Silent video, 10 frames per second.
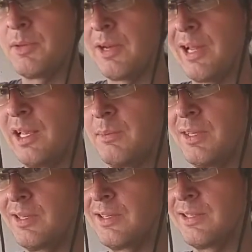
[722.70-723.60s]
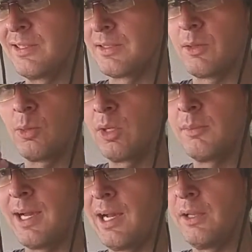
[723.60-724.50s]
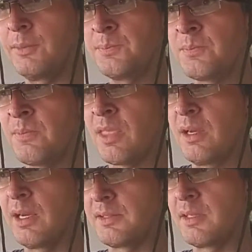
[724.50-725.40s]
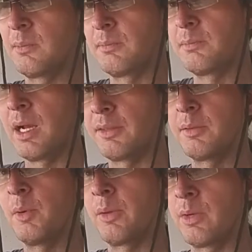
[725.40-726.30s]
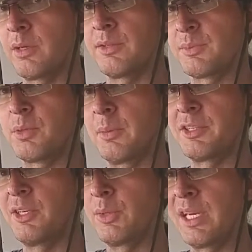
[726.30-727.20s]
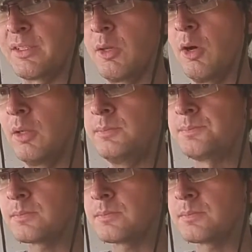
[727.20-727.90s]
up your alley because they're real mild, as in mildly blunt, and there's pretty much no taste at all.